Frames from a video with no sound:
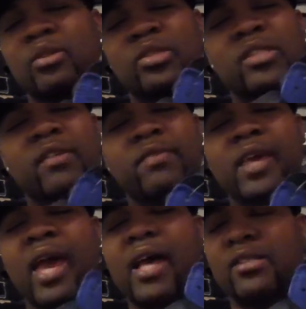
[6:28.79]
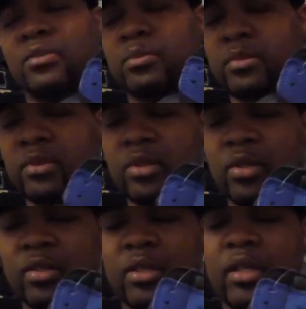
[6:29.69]
see if he has them.
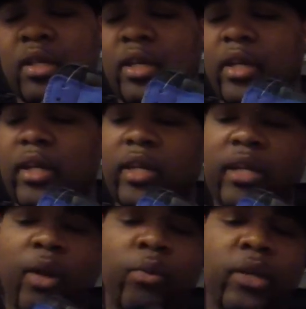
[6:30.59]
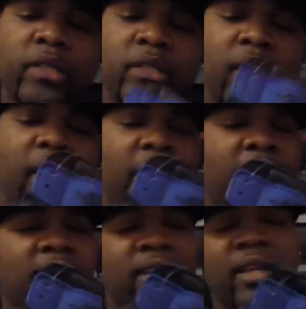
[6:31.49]
And I went
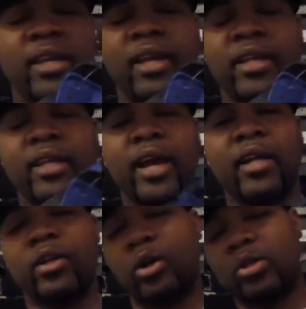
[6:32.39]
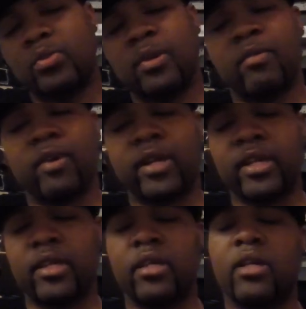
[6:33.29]
inside, and the guy knows me
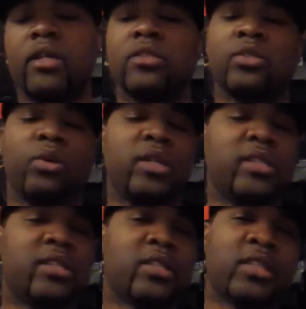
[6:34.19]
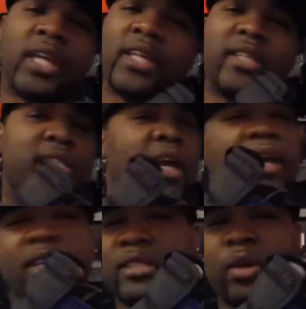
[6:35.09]
already, so he's just shaking his
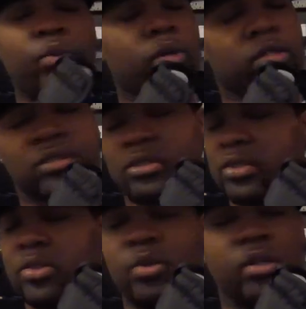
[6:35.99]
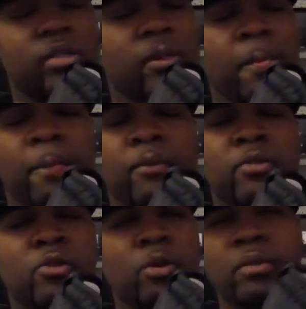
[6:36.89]
head as I walk into the store.
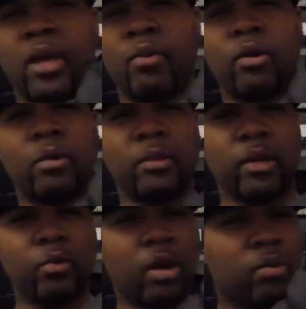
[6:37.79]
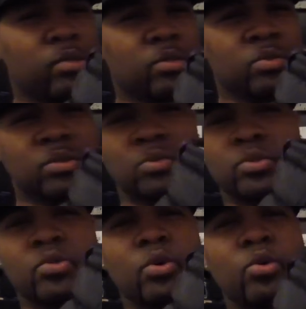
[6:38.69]
So I'm like, what?
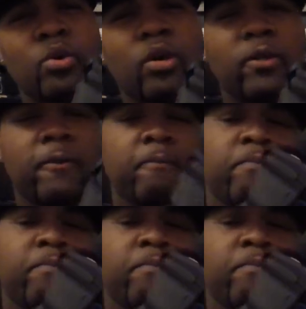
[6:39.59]
What's going on?